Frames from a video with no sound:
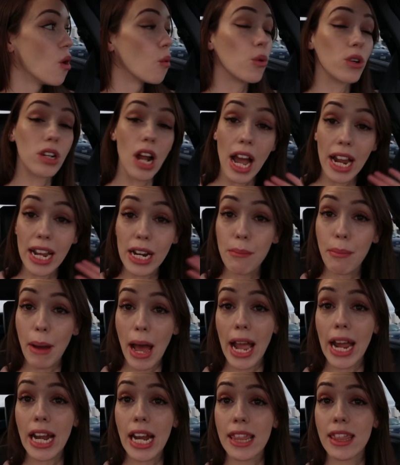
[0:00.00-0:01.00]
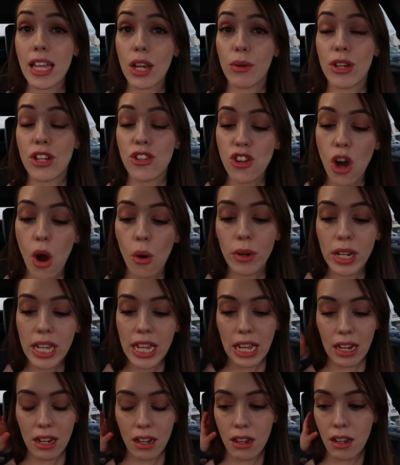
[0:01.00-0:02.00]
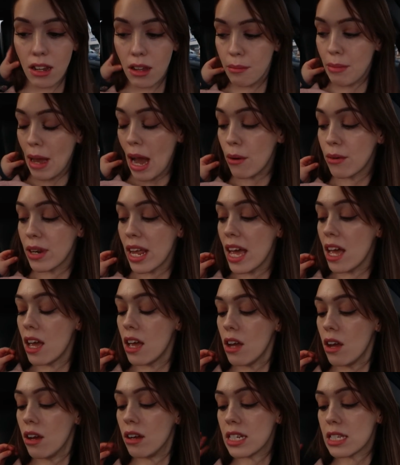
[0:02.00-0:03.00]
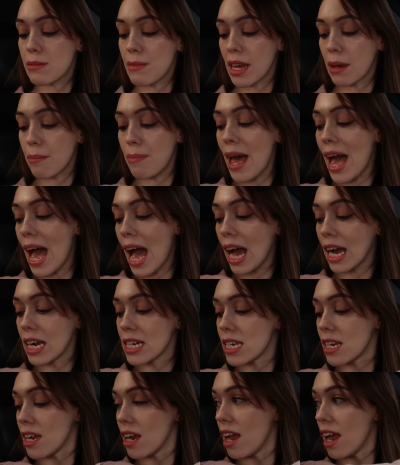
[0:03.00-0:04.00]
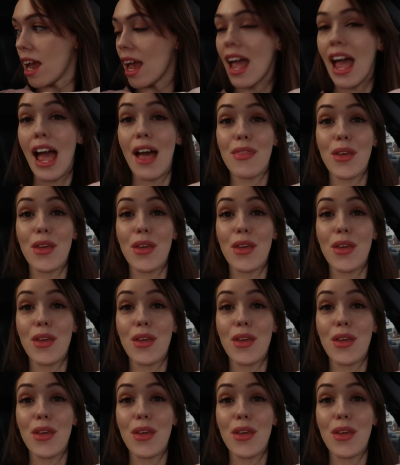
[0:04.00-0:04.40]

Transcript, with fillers: We're not gonna buy anything we don't need. Pound it, let's make a pact. Yeah.